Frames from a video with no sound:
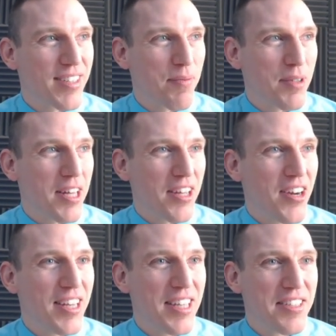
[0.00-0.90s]
I'm clicking
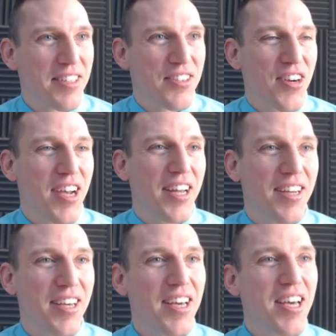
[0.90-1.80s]
on these to try and
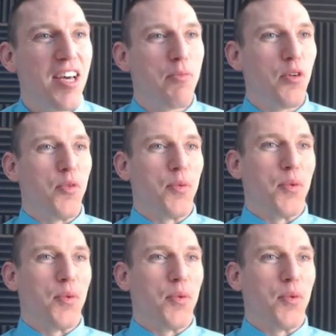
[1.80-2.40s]
move them